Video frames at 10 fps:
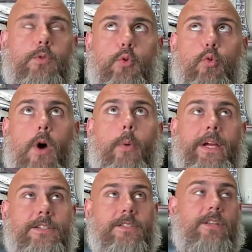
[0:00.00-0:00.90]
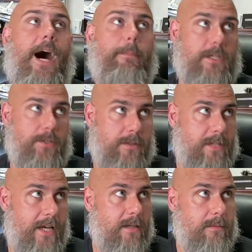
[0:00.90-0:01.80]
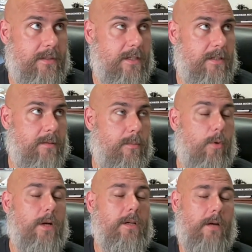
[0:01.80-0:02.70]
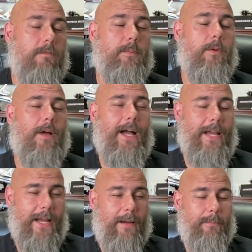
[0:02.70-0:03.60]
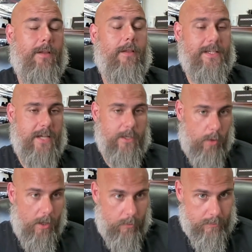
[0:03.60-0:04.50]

growing stops, I should say. The more uncomfortable I am, the less I grow.